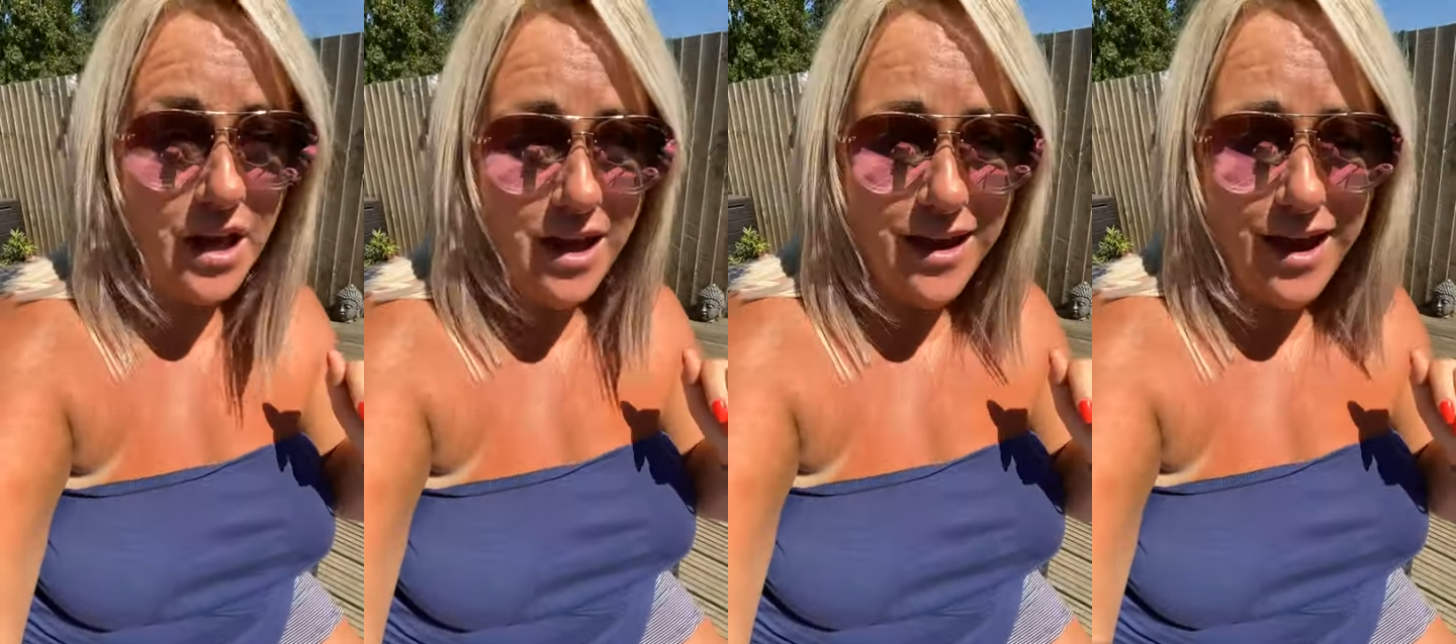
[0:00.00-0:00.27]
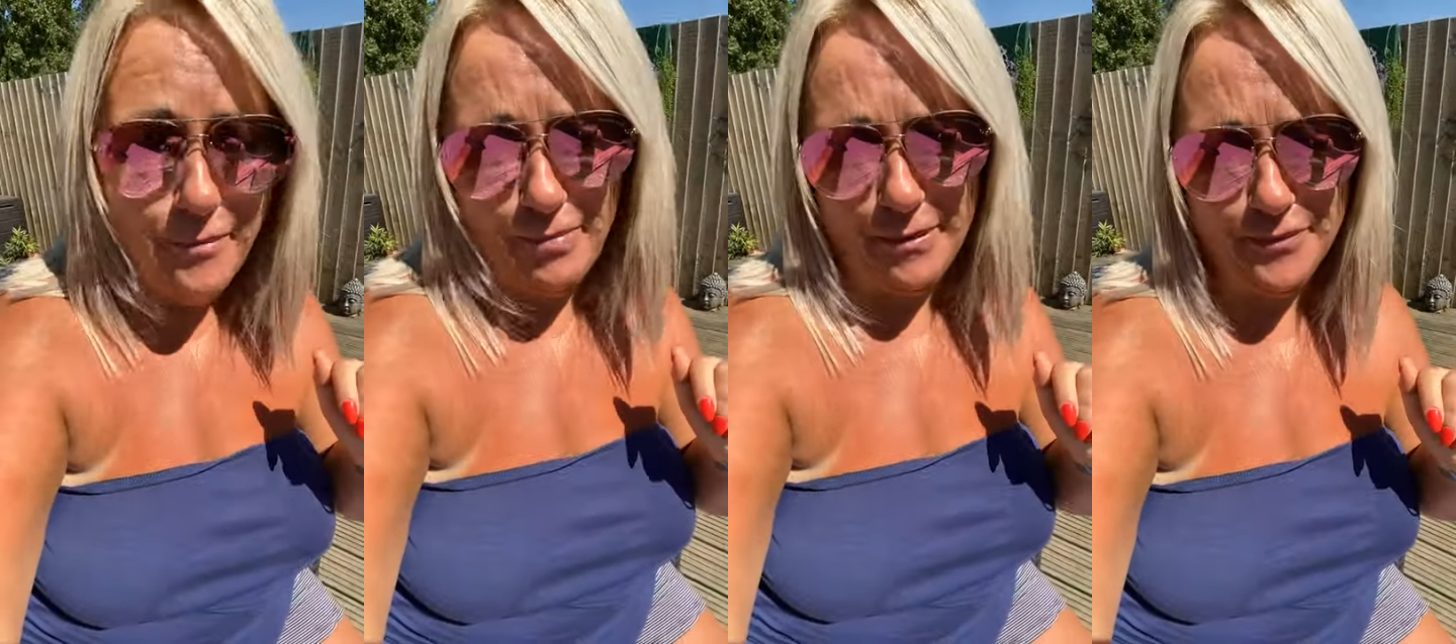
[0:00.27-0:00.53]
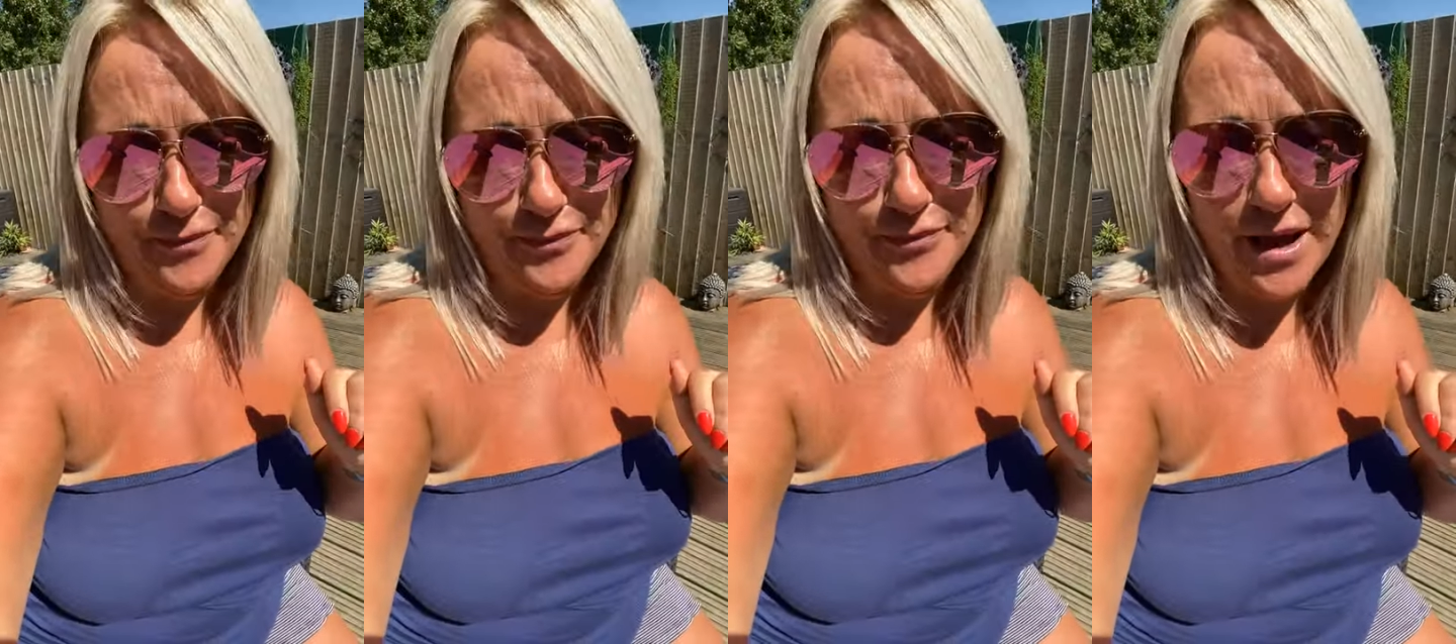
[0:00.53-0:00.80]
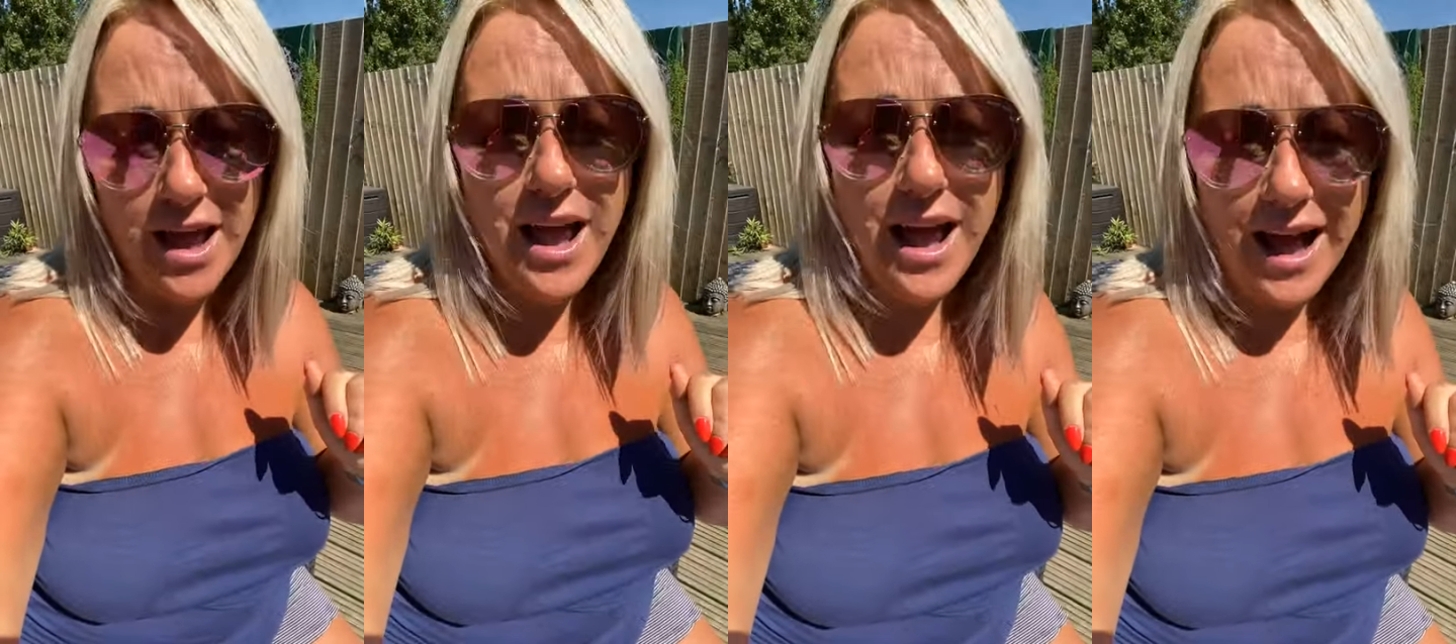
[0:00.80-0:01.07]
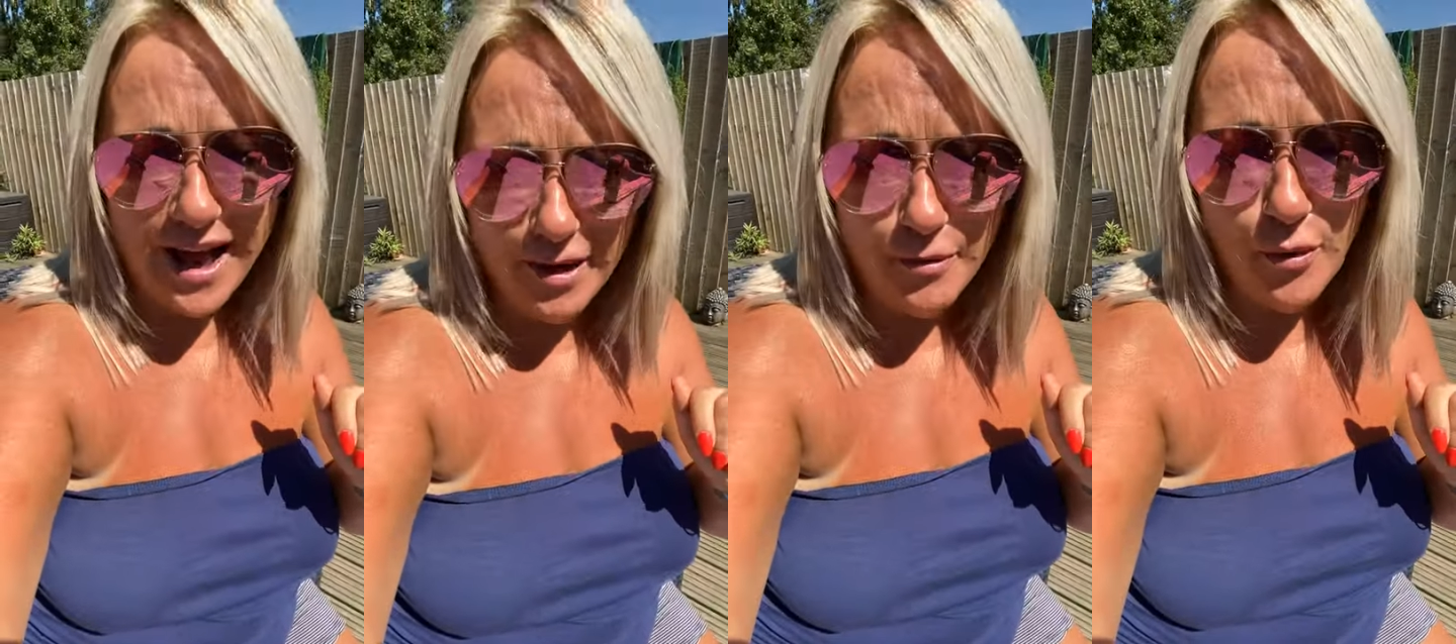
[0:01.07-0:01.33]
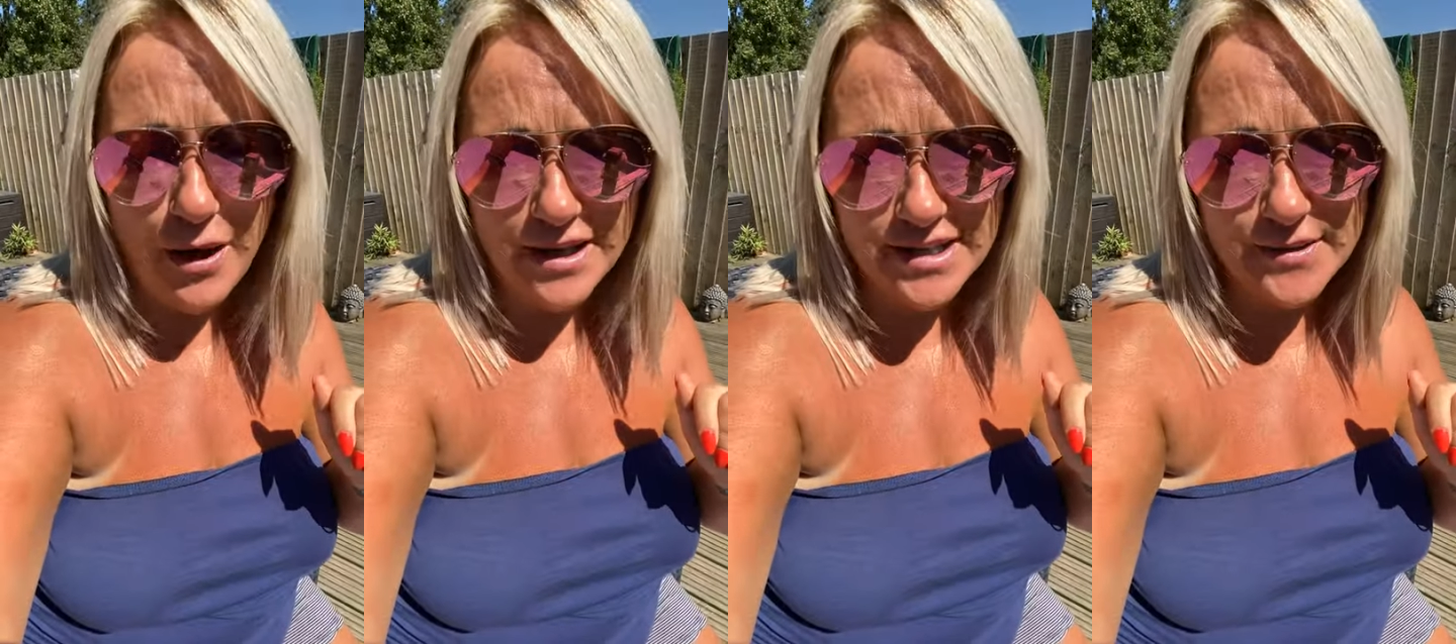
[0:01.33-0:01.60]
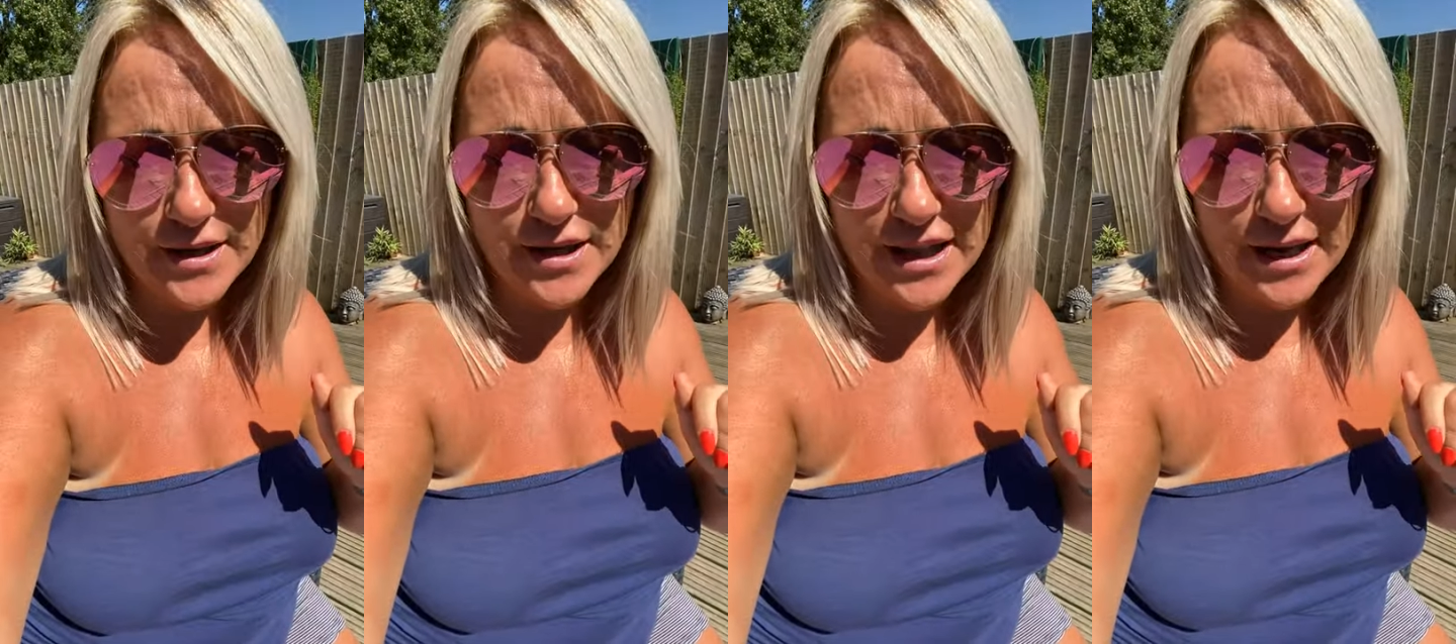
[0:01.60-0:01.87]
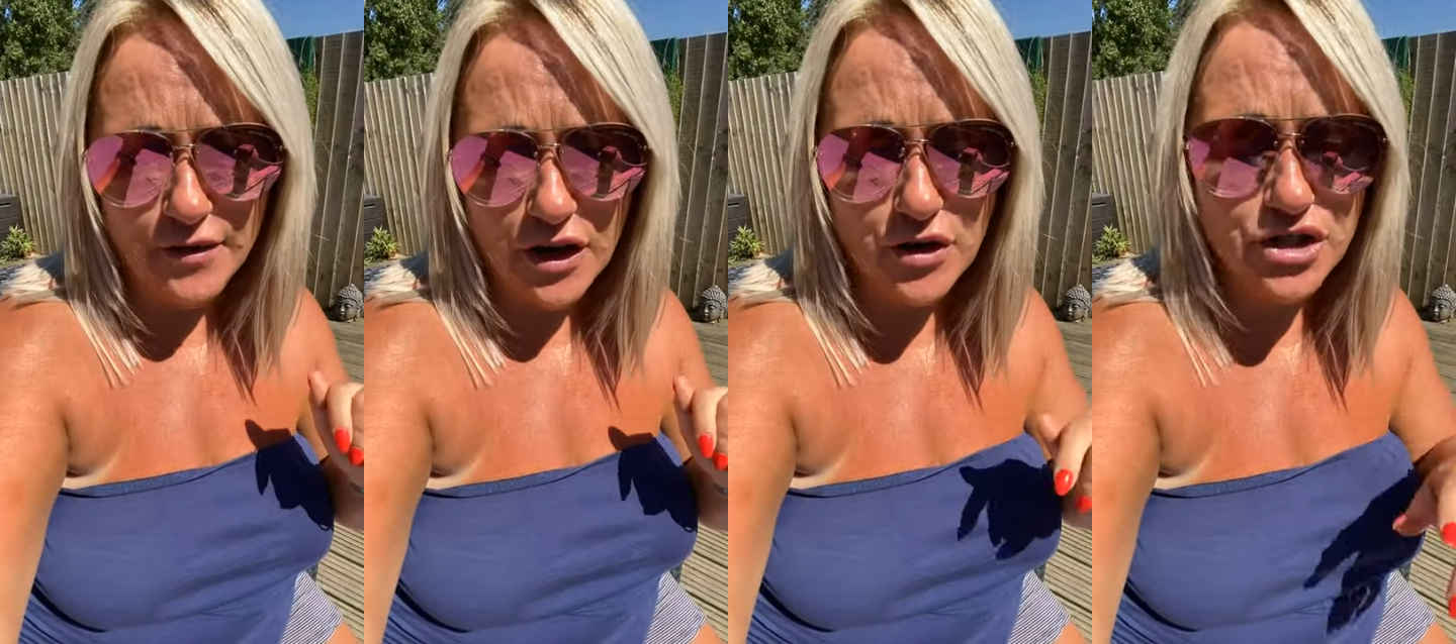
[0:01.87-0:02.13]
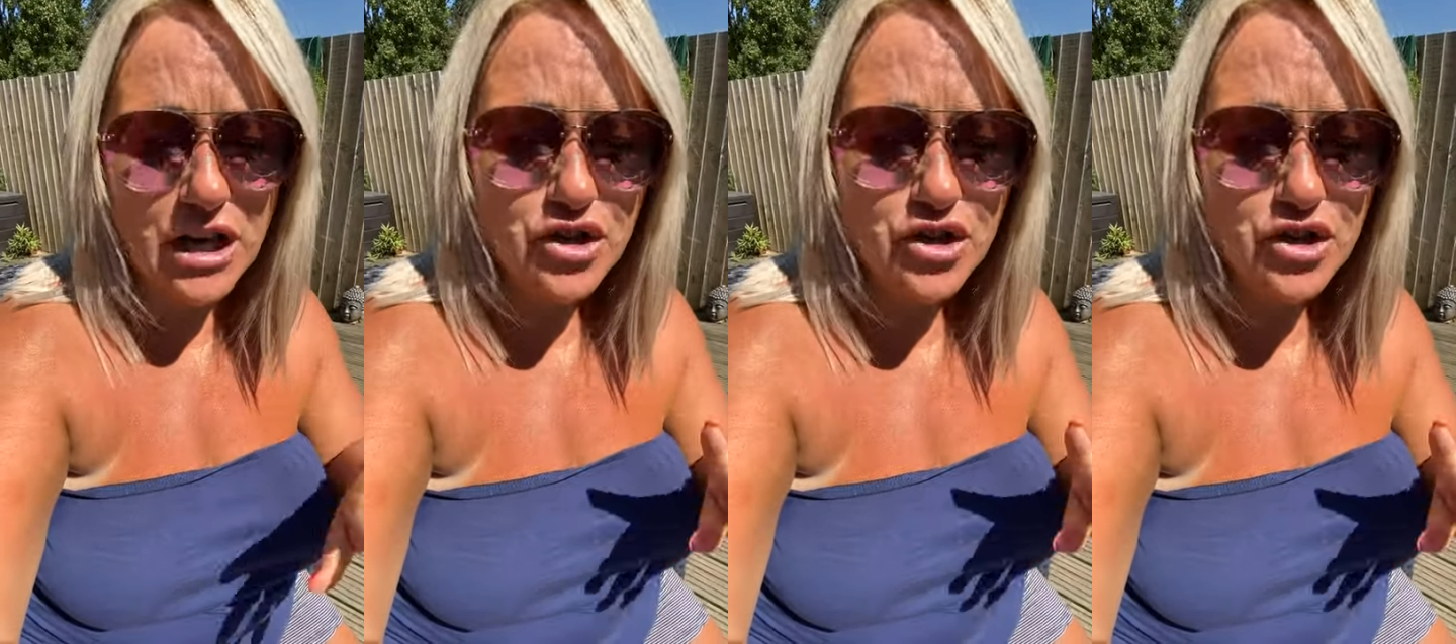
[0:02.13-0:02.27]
Yep, I am a wine swigging life coach.